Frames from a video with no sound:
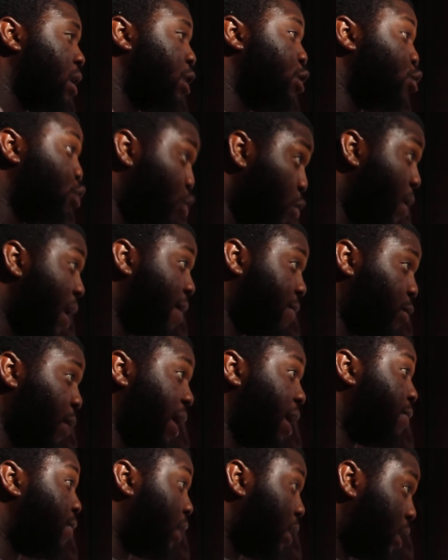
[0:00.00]
You do have the
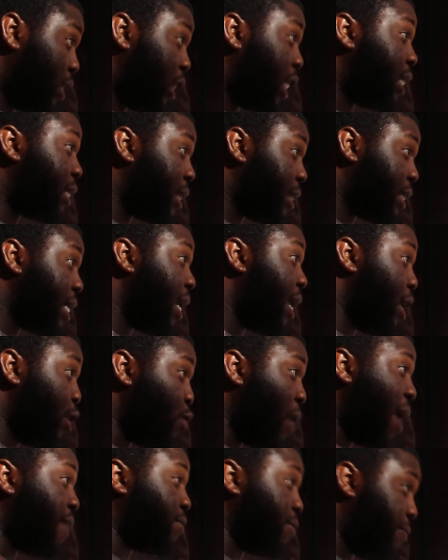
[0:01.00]
right. Even Jesus said that
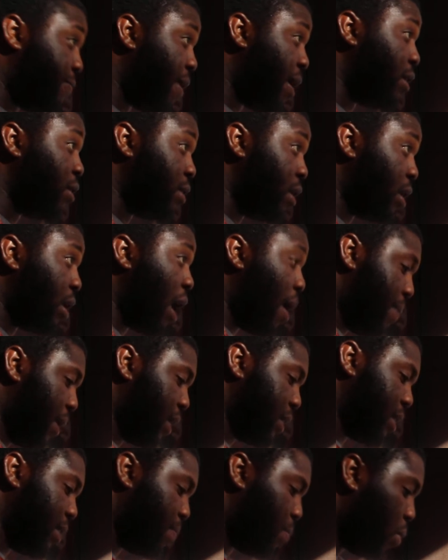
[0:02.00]
you have to follow the law
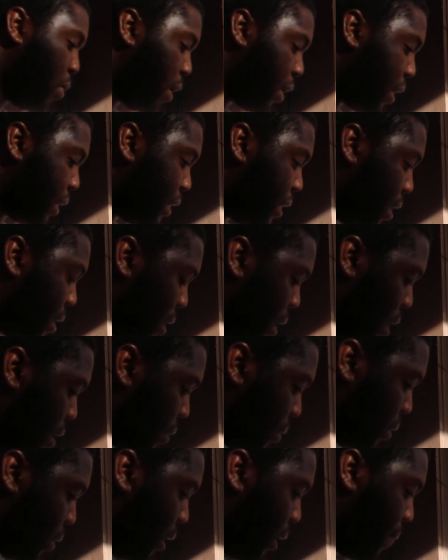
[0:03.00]
because the pork is in.
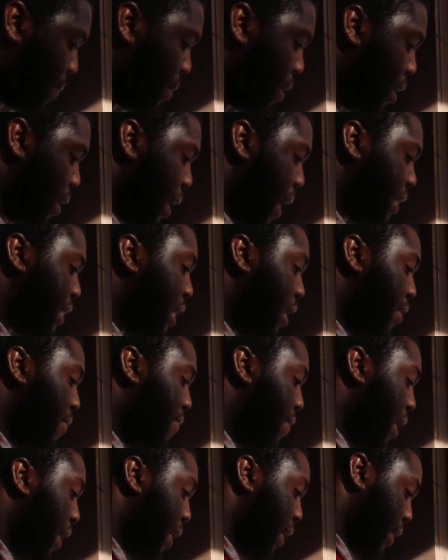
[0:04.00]
That's in
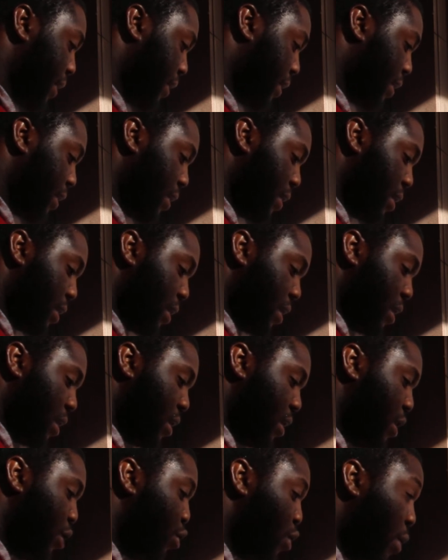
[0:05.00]
Leviticus.
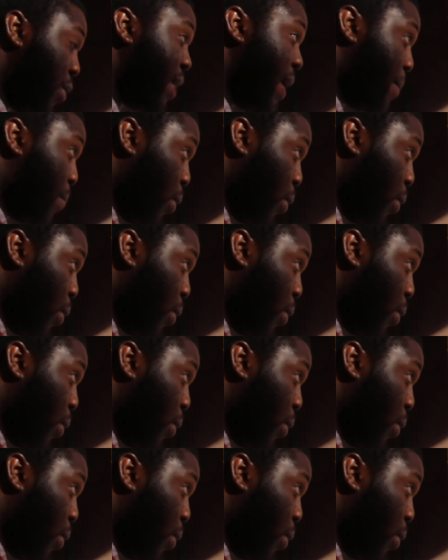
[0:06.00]
You know that